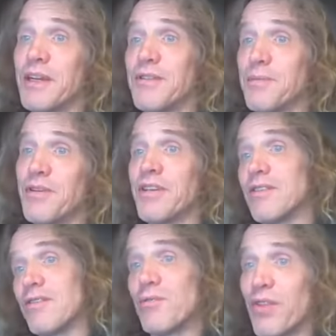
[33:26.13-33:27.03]

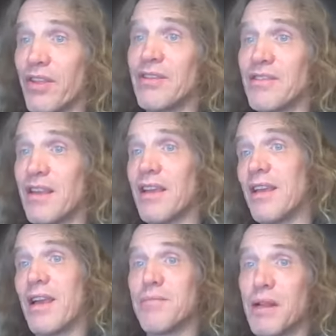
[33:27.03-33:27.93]
experiences with this
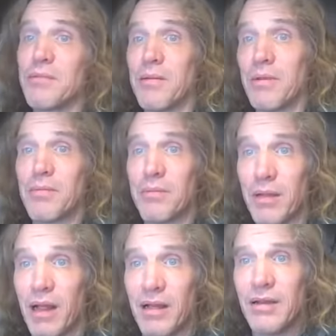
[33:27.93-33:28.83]
thing and blah blah blah blah blah.